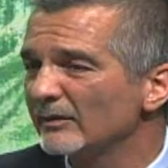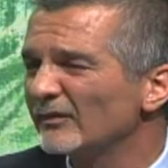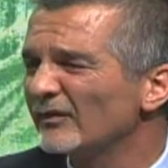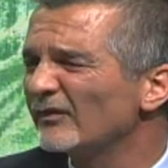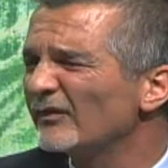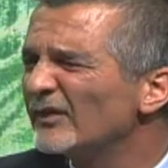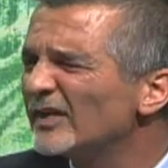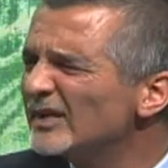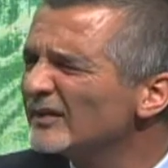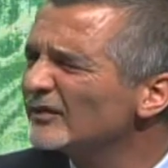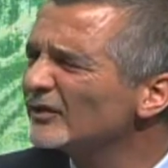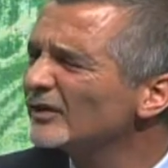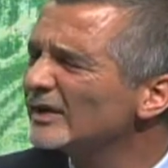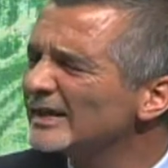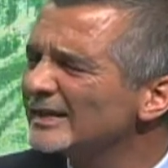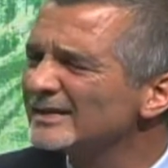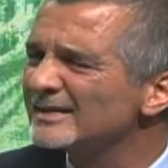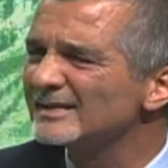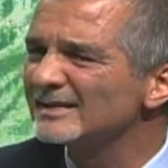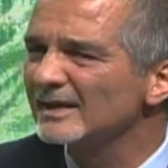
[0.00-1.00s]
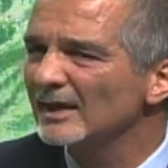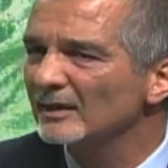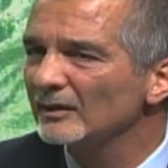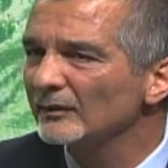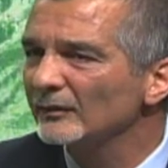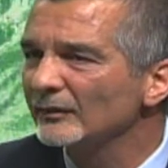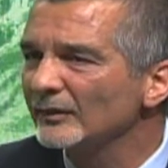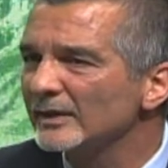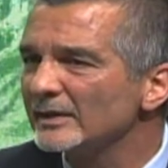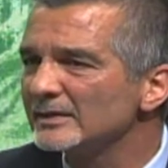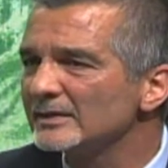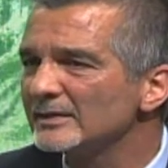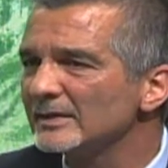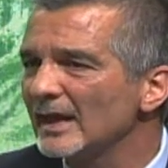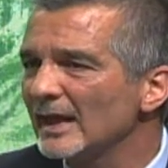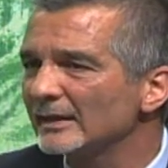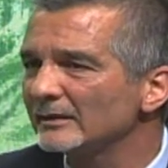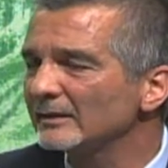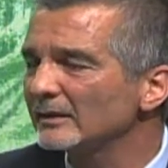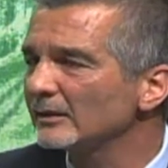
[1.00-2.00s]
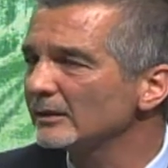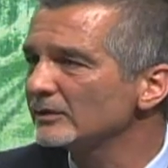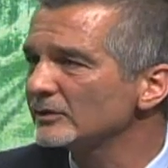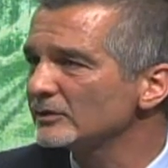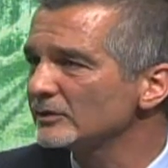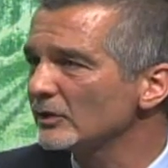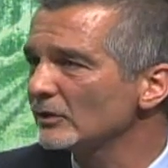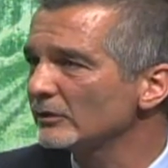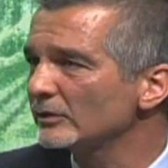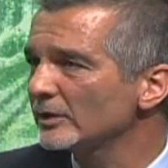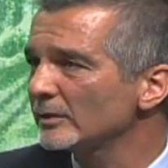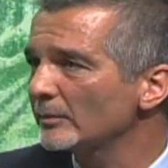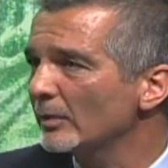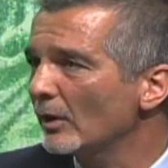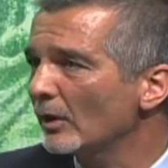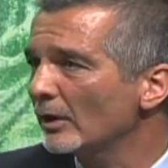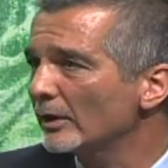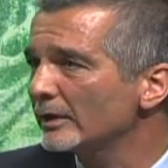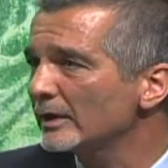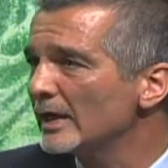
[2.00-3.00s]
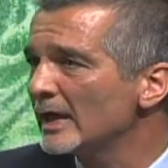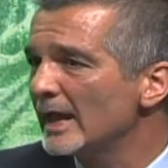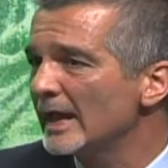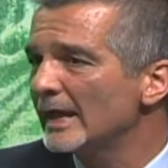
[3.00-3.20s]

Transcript: the fever itself is not the concerning part.